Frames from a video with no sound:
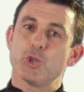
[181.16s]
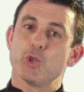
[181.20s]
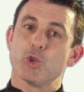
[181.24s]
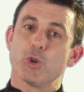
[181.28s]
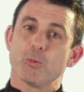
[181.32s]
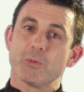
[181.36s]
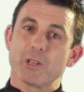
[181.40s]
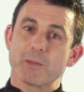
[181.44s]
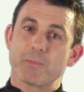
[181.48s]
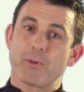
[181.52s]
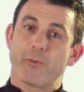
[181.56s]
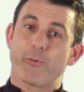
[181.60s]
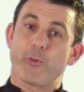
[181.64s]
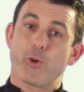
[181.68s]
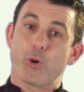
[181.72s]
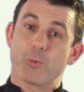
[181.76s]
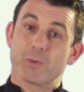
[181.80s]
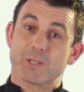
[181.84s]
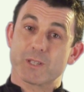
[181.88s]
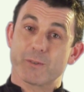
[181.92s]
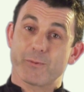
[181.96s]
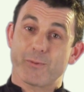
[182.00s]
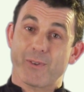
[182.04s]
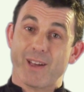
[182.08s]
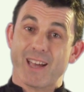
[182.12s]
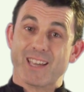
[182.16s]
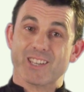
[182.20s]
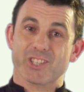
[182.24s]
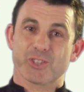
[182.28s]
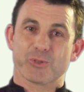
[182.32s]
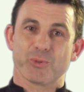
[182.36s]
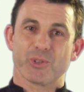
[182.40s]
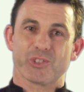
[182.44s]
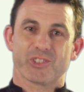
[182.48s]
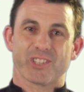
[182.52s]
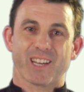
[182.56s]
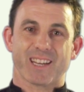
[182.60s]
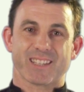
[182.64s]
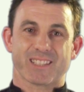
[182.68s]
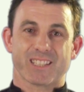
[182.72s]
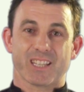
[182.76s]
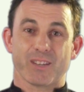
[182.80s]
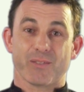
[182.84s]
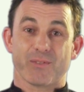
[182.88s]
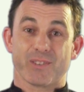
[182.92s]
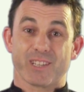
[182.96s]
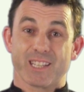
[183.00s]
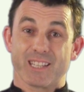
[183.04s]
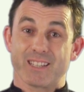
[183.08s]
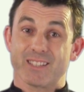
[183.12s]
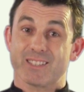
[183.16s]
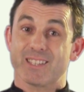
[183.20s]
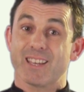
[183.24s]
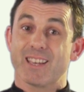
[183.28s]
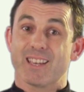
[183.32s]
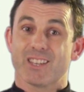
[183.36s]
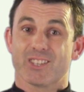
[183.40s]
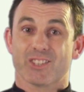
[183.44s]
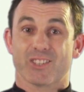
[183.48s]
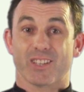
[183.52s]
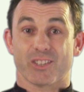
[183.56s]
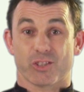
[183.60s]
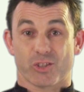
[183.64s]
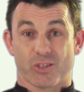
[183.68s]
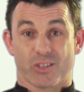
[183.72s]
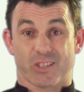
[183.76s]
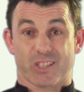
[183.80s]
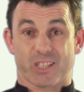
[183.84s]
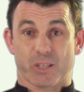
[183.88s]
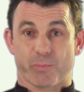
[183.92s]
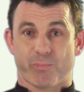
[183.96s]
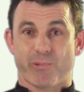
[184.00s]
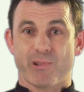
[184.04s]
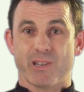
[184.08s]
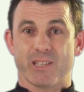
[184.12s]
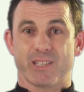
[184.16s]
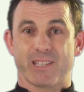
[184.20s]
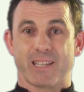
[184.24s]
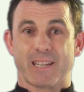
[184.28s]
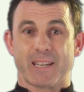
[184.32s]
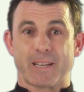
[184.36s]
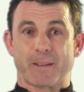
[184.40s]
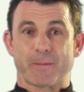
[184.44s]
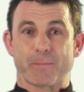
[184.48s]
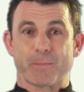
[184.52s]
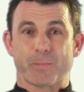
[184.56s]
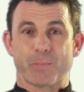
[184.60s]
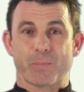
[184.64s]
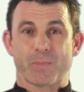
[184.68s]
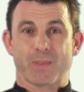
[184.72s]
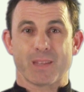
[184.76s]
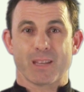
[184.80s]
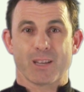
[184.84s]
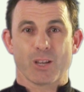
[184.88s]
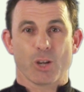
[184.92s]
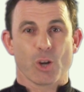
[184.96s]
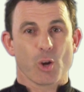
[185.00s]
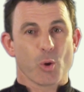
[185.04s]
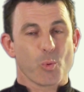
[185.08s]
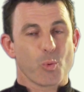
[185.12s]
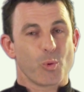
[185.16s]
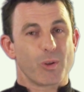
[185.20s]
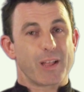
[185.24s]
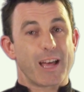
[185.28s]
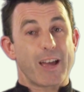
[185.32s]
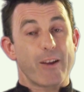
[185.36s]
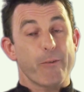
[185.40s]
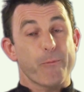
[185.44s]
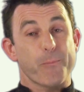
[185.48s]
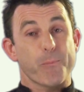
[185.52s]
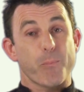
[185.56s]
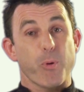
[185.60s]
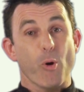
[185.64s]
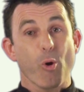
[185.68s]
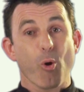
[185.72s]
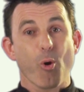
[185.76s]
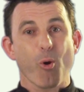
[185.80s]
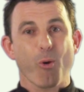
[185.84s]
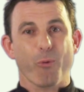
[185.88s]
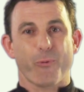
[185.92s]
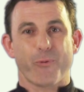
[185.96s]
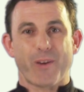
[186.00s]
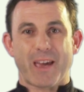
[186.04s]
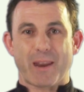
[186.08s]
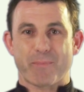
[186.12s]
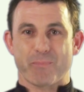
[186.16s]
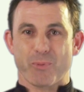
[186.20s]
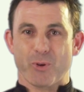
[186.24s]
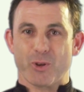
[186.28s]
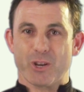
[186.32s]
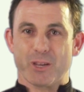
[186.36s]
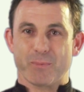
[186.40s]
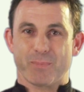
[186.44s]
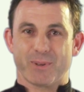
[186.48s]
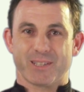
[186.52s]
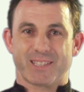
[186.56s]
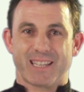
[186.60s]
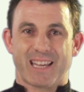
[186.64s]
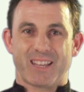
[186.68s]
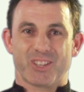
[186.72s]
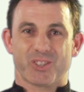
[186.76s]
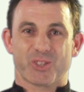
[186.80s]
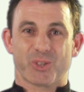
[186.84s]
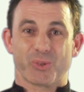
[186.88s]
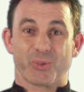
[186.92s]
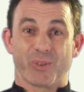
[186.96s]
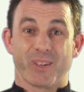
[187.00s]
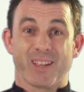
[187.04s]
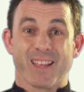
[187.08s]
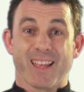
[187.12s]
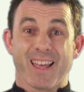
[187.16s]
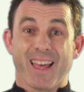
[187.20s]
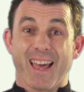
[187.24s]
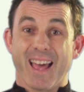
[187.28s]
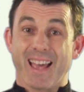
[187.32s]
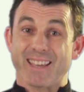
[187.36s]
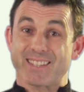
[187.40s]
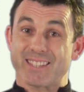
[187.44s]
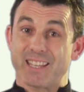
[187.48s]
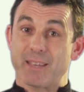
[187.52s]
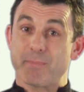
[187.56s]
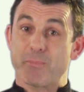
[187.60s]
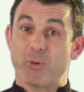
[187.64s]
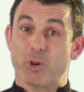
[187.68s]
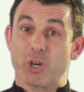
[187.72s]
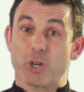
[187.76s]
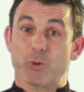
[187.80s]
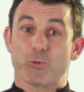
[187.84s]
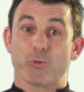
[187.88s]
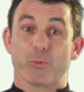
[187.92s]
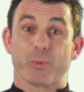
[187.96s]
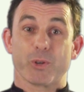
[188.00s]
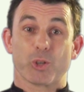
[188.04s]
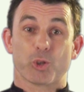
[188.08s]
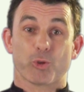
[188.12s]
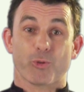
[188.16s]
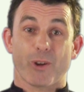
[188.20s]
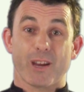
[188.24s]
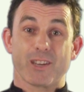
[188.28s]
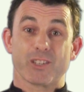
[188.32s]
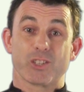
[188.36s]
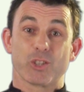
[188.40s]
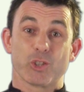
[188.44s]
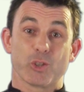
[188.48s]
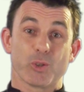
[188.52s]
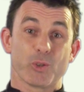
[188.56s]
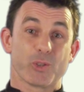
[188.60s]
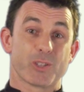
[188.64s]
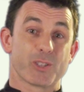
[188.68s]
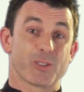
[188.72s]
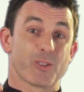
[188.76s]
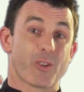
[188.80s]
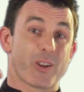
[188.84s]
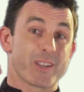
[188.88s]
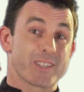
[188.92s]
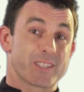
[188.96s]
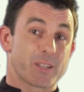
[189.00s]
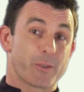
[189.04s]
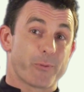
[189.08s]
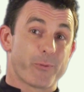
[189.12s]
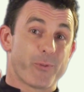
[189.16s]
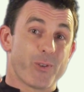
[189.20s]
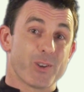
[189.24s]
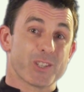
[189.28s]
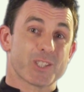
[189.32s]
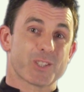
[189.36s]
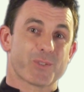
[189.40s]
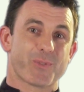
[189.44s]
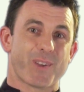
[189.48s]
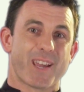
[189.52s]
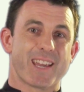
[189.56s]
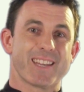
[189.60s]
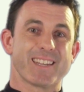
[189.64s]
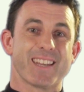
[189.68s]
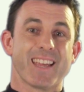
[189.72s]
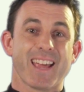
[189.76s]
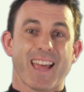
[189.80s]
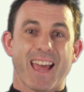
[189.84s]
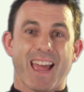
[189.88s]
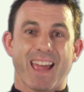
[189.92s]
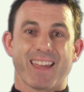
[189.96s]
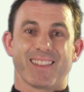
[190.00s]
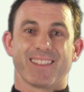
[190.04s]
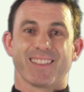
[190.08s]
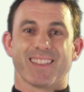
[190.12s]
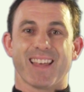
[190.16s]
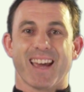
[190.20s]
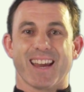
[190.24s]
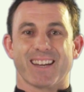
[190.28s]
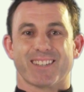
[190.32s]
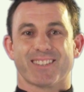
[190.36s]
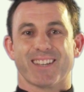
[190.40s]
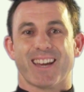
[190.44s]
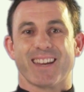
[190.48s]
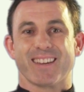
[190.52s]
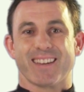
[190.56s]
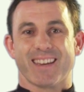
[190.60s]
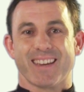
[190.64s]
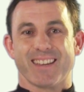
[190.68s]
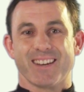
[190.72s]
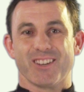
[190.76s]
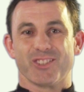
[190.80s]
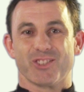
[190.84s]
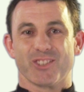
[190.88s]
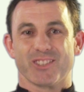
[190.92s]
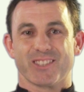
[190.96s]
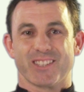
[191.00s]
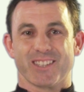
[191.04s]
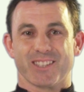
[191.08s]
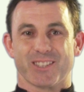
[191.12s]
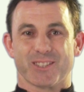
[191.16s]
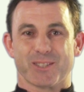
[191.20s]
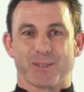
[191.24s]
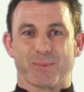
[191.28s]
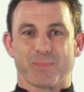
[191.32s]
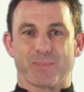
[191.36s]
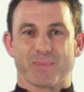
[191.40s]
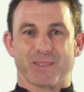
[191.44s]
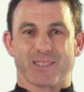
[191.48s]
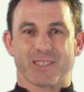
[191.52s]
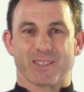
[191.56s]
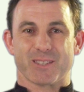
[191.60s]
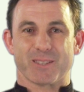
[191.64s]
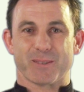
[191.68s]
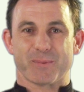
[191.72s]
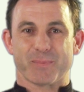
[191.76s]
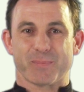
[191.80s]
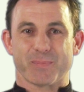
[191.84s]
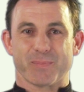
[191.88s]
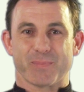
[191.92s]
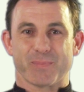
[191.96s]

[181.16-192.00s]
who normally performs fast-twitch activities, such as sprinting, will have poor fat-burning potential, as their body will be trained to utilise the phosphate and lactate energy systems.